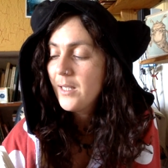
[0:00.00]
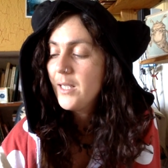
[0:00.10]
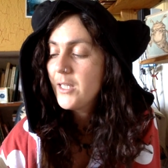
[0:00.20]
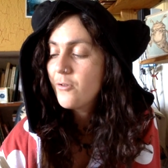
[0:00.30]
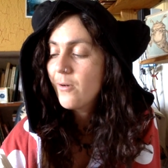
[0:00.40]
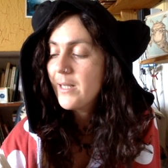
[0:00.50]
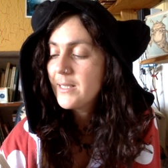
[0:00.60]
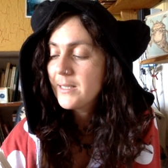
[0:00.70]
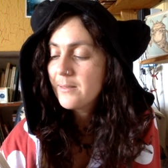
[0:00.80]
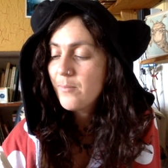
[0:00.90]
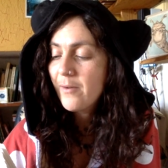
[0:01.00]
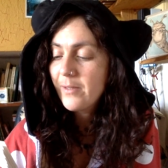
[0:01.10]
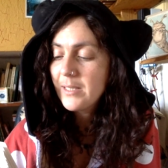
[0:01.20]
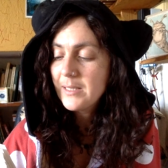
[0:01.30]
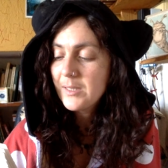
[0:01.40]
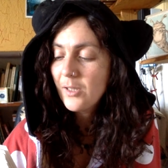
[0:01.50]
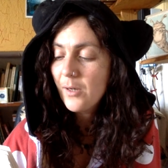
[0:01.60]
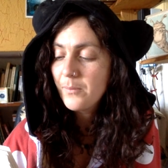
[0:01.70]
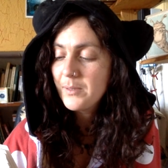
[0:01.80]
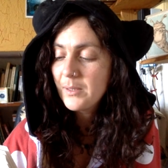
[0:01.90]
He tried to smother his
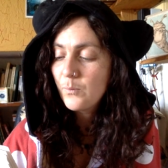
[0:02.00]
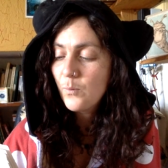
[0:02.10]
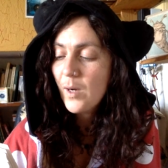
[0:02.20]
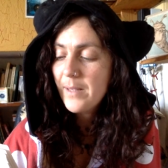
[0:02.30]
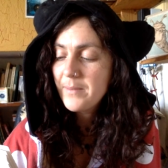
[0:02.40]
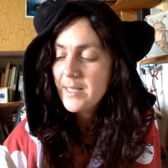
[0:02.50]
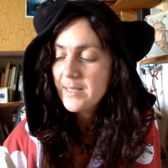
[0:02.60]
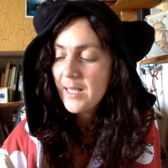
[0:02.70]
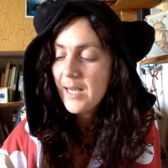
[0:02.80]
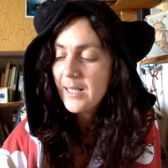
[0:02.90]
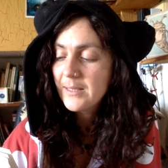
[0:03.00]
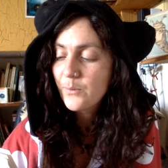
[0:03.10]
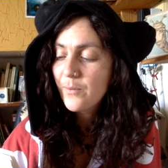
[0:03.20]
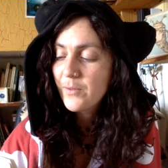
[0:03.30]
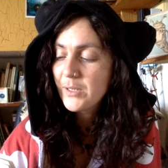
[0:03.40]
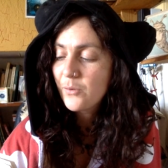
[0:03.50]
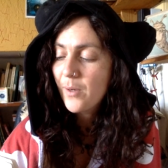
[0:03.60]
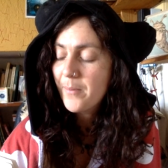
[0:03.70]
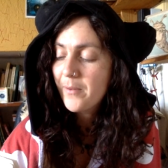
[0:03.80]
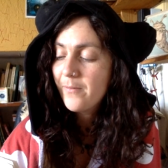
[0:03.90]
sobs and wiped his eyes with his
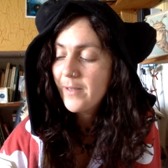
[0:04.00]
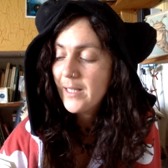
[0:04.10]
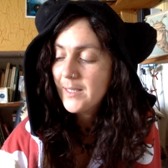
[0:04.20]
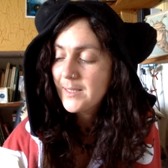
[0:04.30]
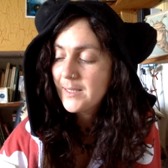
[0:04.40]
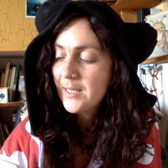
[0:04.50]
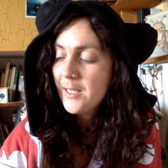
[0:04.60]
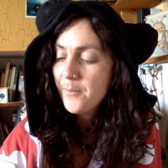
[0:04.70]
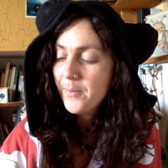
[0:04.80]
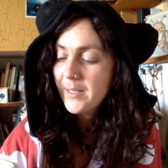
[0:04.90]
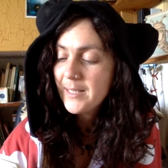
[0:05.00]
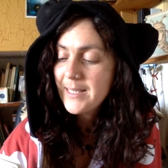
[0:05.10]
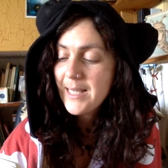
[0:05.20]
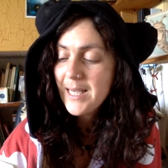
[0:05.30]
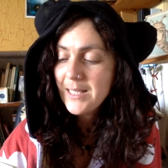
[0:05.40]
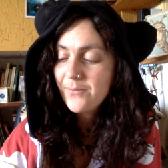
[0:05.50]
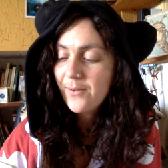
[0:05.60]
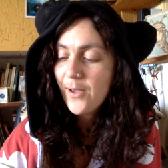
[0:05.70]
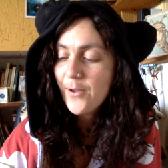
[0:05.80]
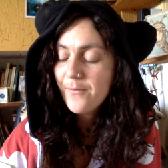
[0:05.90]
grubby fists, but the tears
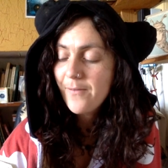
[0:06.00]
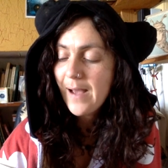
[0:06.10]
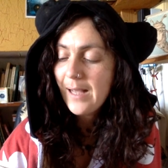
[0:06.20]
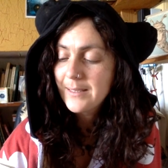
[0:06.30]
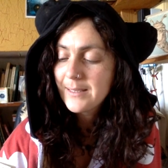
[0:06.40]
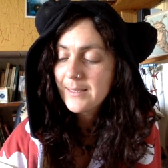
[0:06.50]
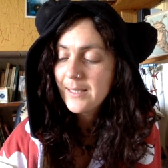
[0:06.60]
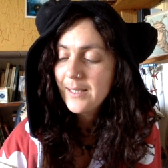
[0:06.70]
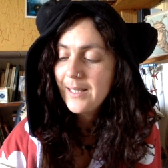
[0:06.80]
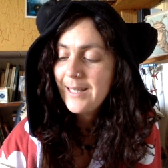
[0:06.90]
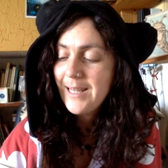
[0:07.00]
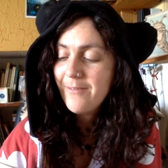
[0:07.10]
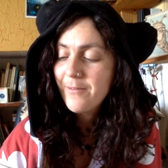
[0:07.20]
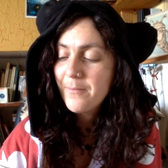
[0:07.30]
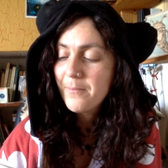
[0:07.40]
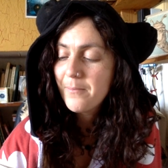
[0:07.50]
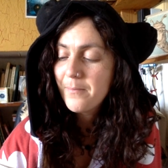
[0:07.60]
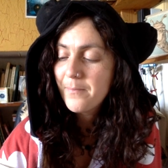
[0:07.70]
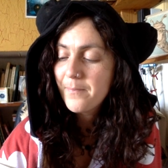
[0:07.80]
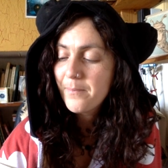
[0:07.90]
flowed fast, leaving
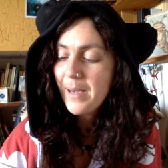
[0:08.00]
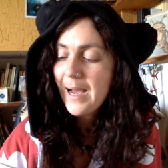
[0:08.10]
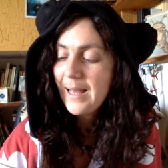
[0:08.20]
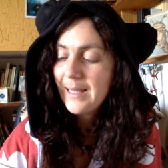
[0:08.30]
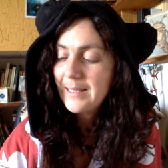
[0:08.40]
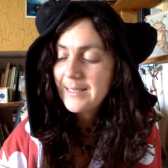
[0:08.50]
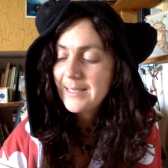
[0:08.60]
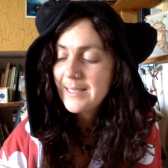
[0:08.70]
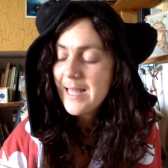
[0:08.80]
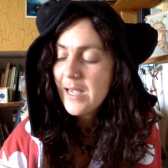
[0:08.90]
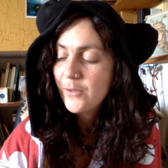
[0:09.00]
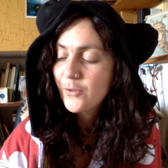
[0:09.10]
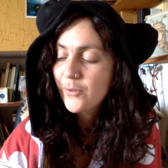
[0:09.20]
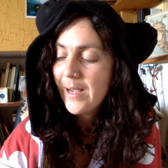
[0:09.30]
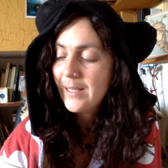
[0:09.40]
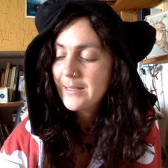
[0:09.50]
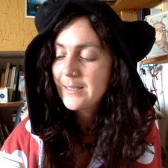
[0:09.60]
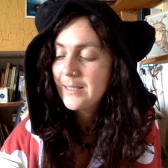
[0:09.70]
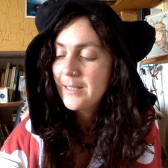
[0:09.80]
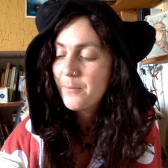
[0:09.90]
pallid snail
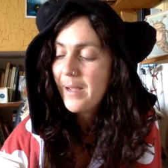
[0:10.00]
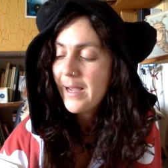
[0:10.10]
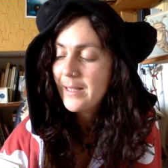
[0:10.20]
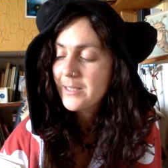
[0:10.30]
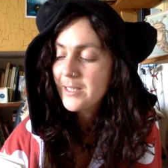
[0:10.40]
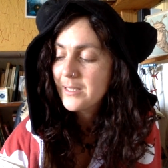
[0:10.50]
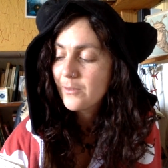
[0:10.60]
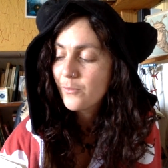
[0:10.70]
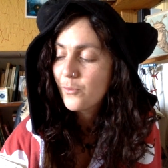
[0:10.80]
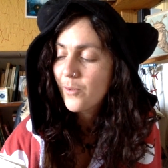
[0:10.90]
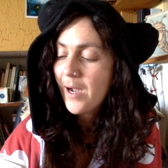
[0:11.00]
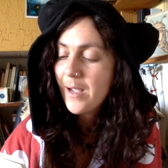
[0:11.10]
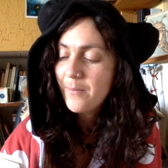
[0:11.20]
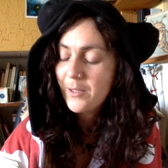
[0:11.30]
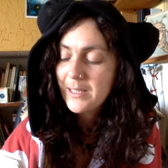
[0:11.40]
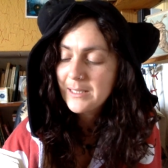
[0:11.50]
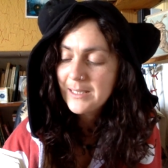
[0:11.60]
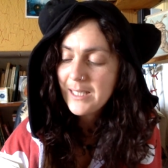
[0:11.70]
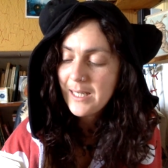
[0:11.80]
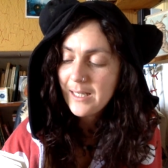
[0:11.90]
tracks in the patches of grime on his
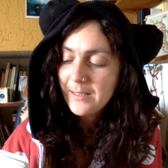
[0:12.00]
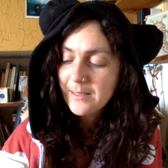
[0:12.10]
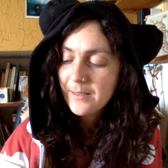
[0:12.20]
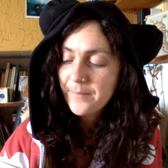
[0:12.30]
cheeks.